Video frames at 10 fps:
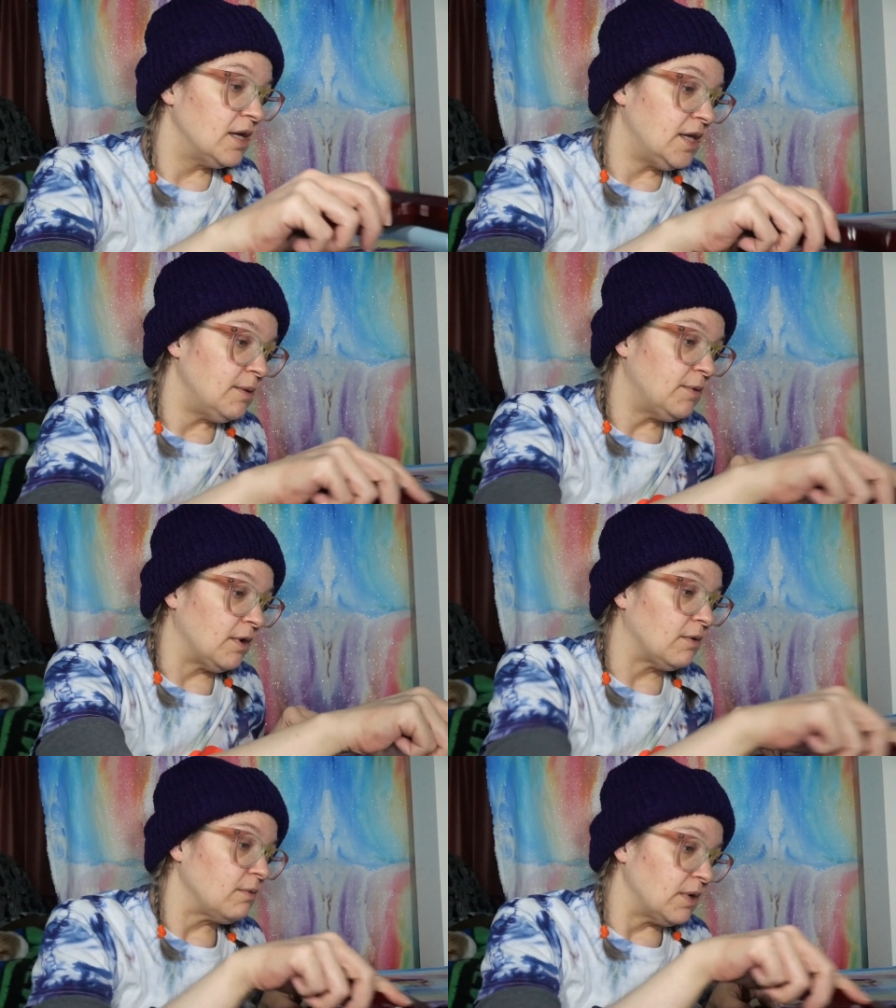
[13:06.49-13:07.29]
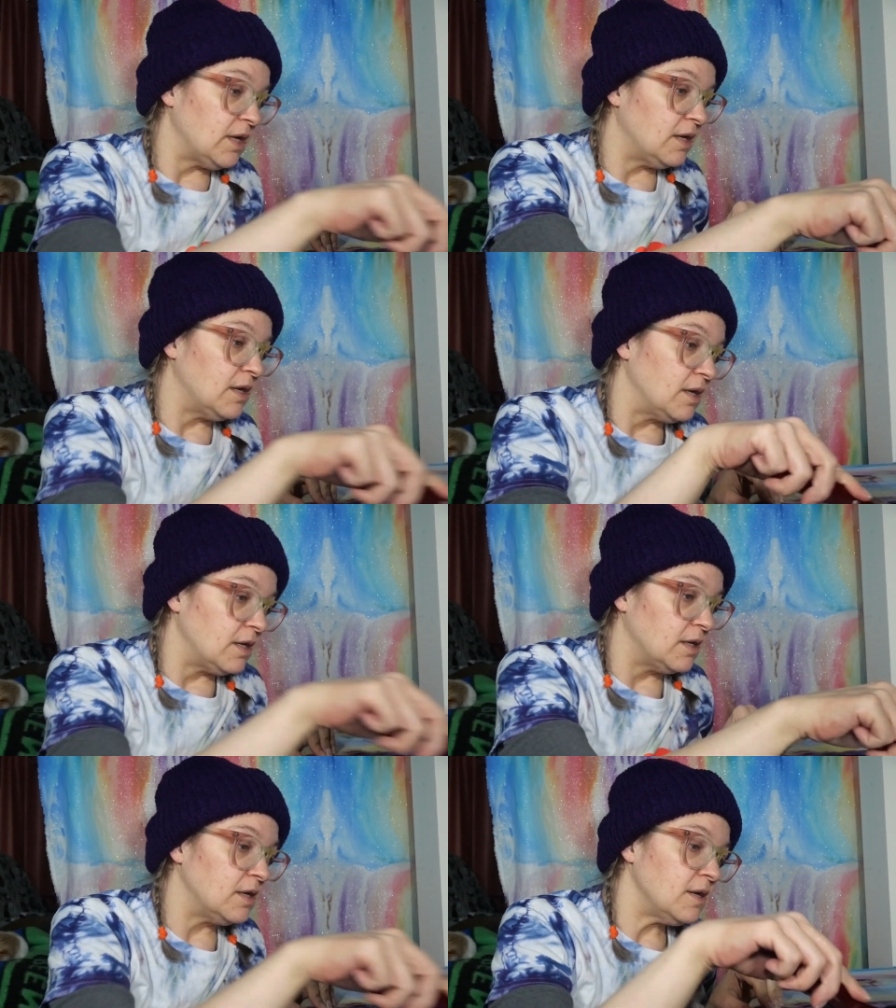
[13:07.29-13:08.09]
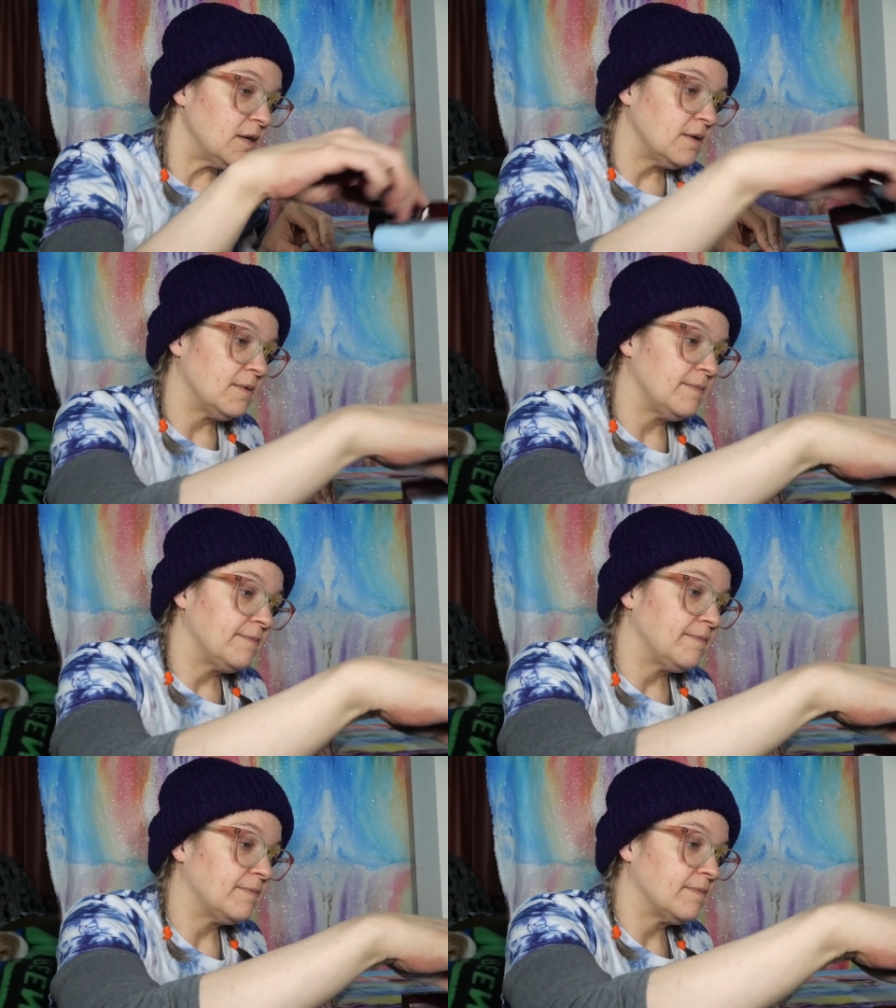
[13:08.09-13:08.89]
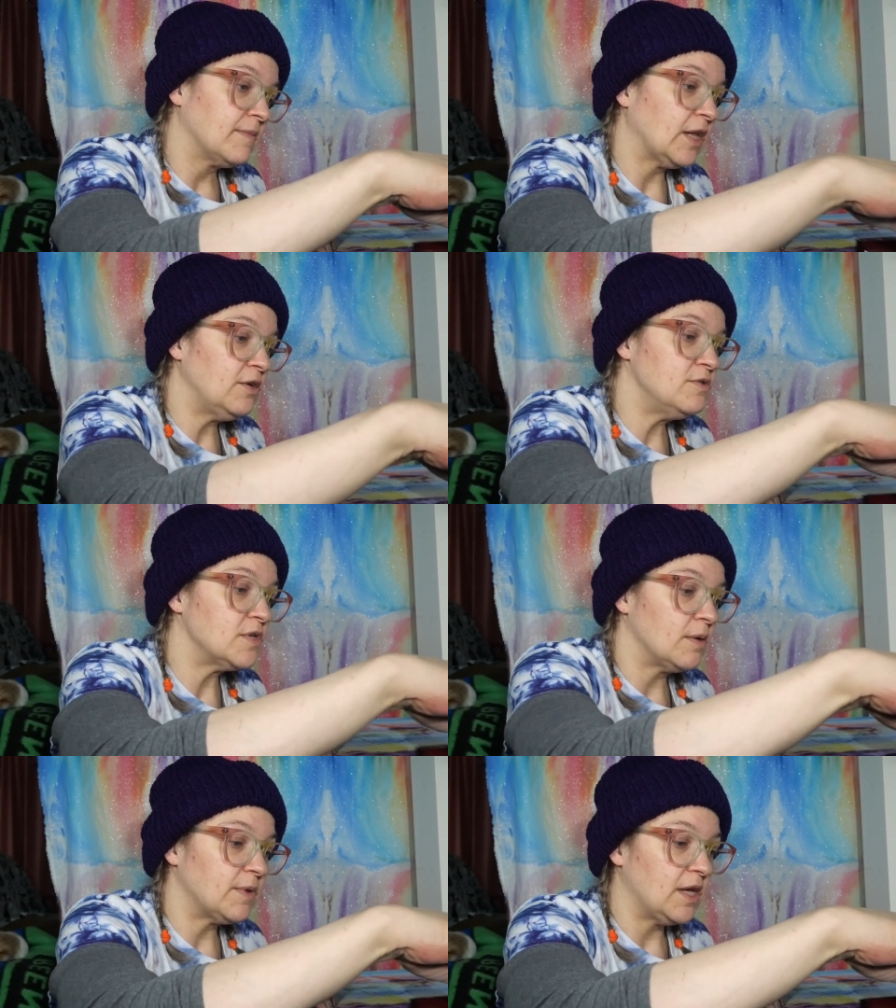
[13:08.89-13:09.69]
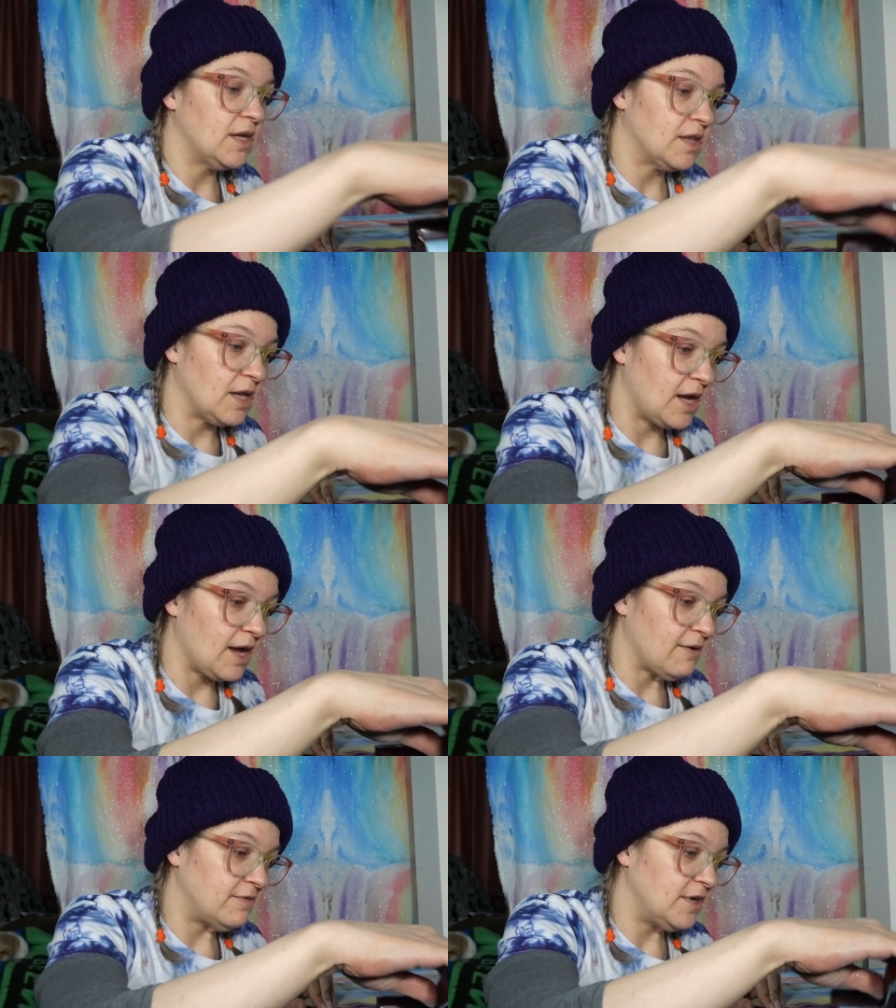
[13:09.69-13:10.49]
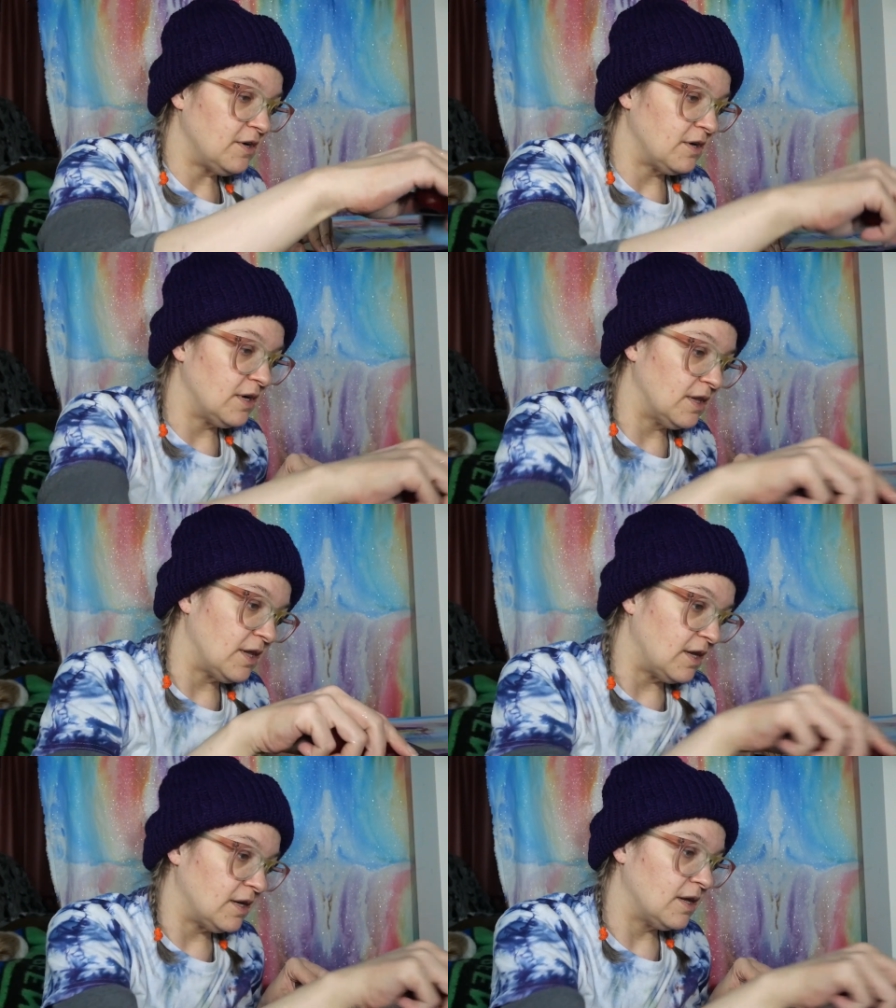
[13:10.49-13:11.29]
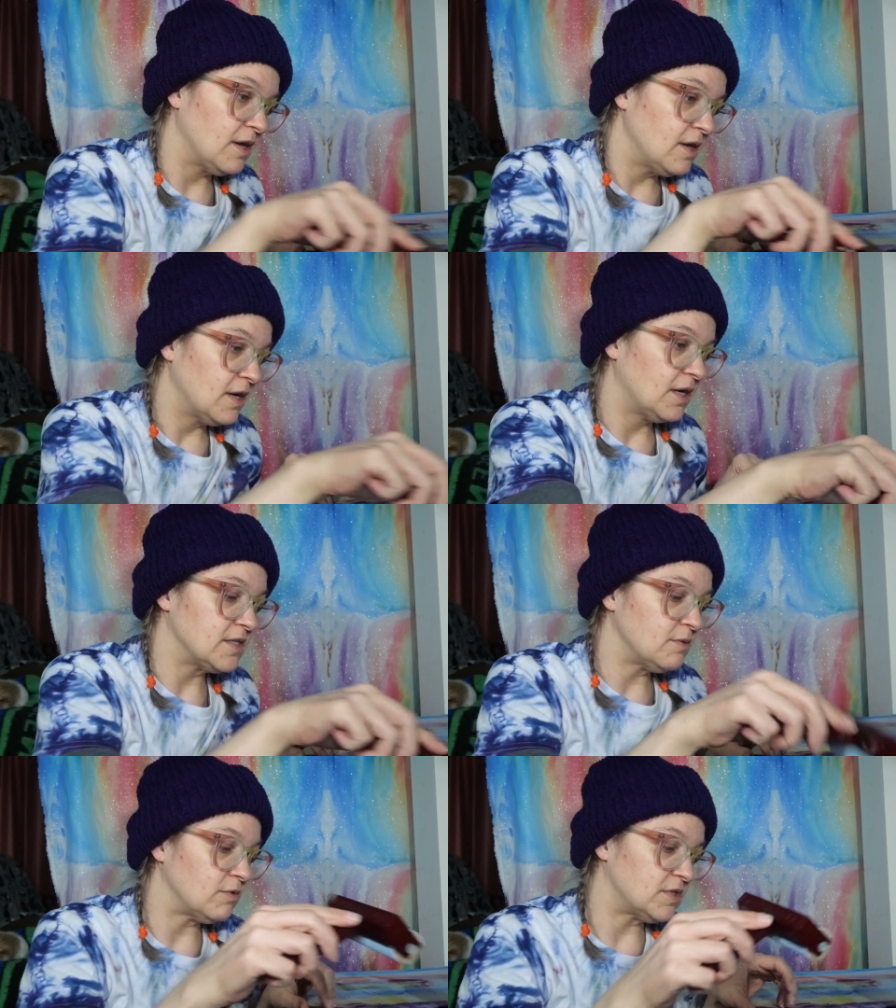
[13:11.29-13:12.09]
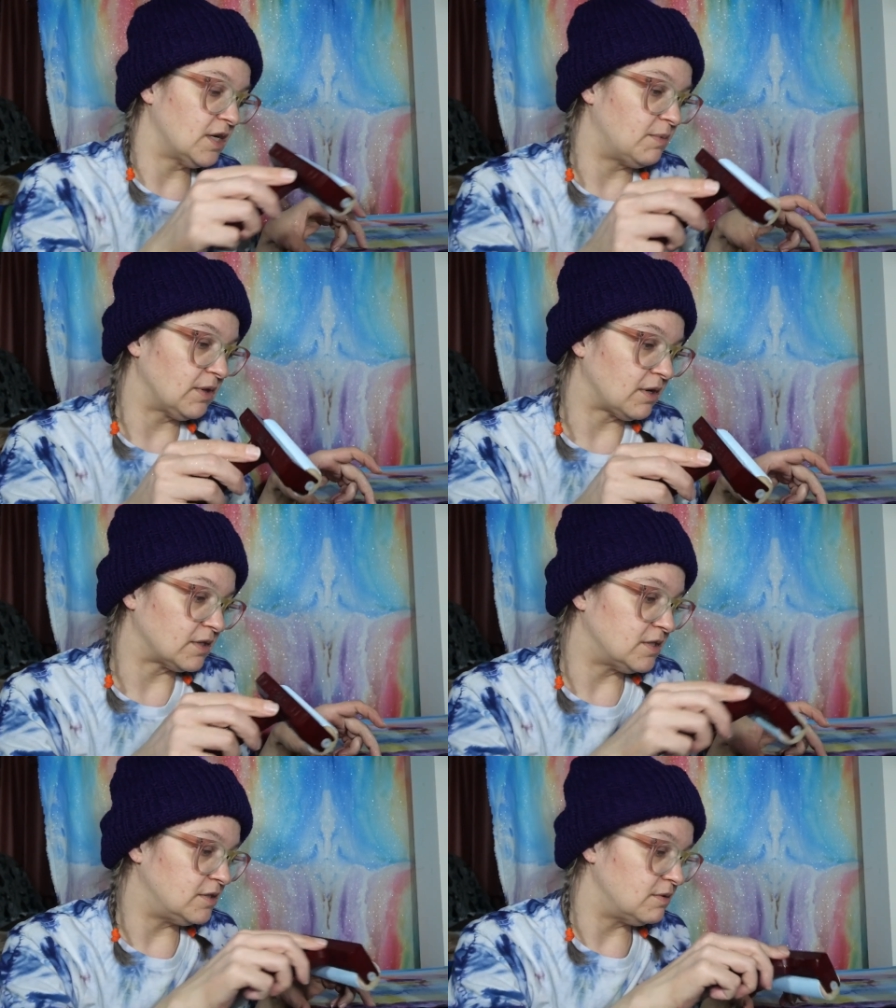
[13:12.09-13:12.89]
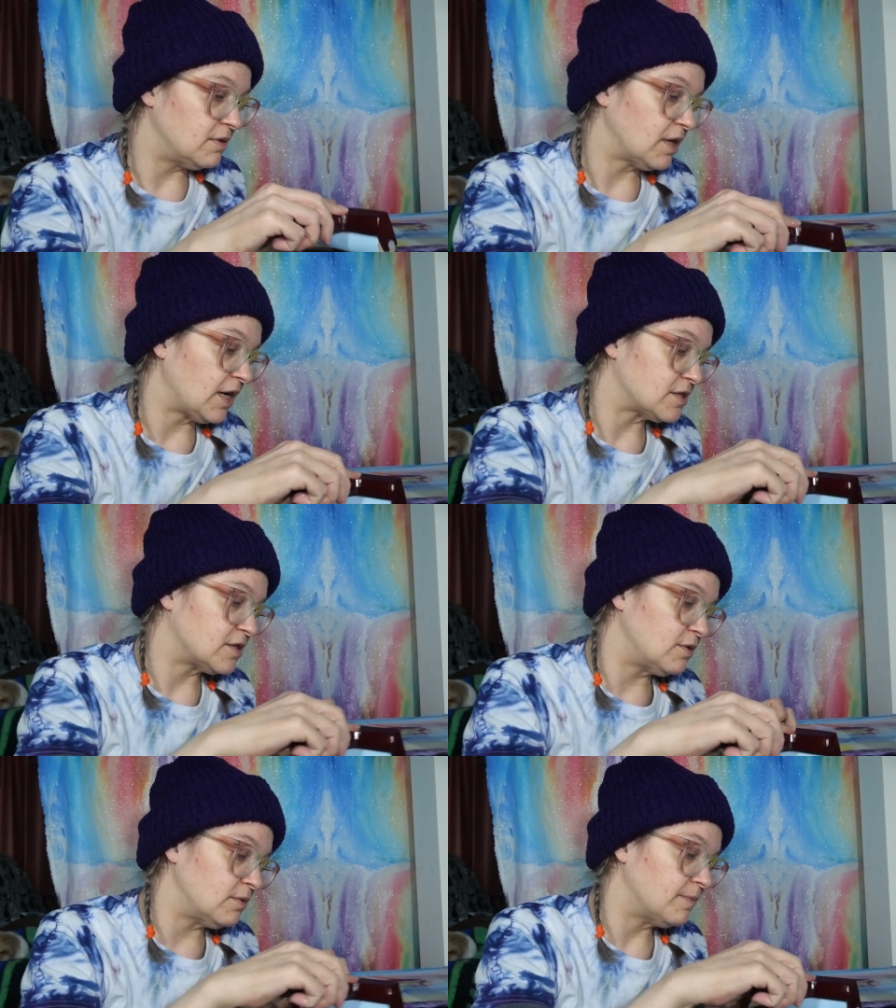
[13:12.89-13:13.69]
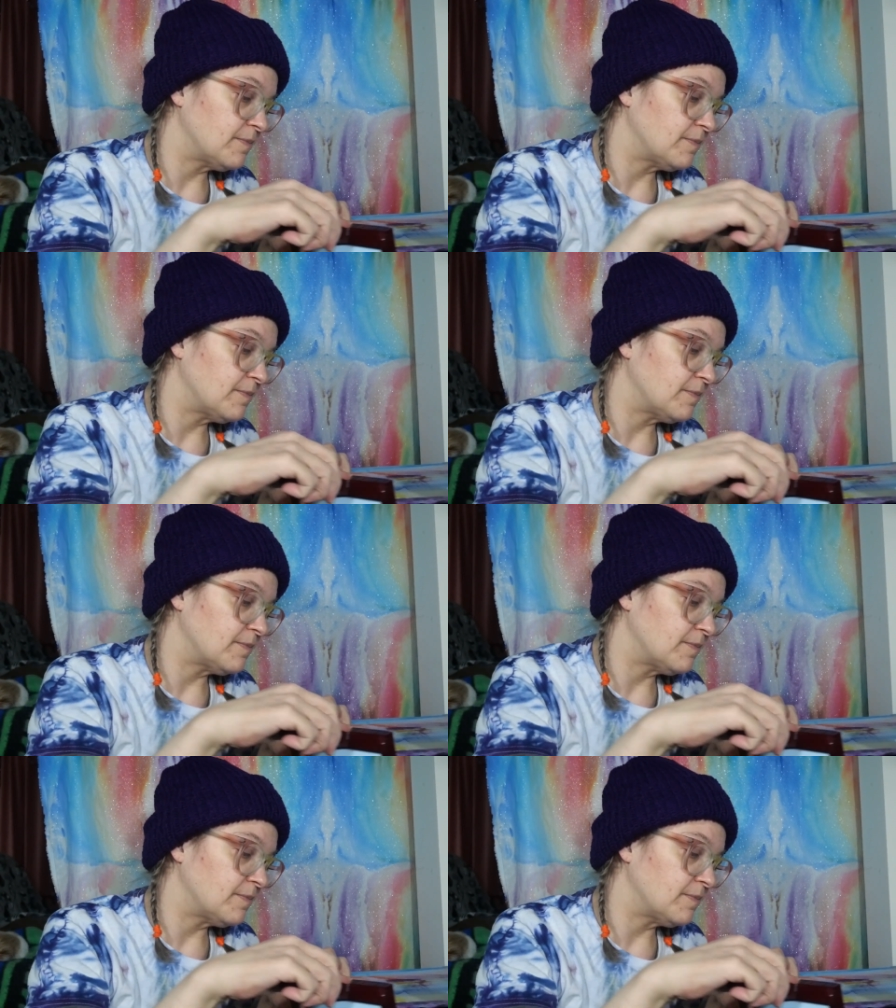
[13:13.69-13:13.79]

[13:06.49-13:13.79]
Keep going. I'll use up the ink that I have here, and then, because it won't take me long to do the last two.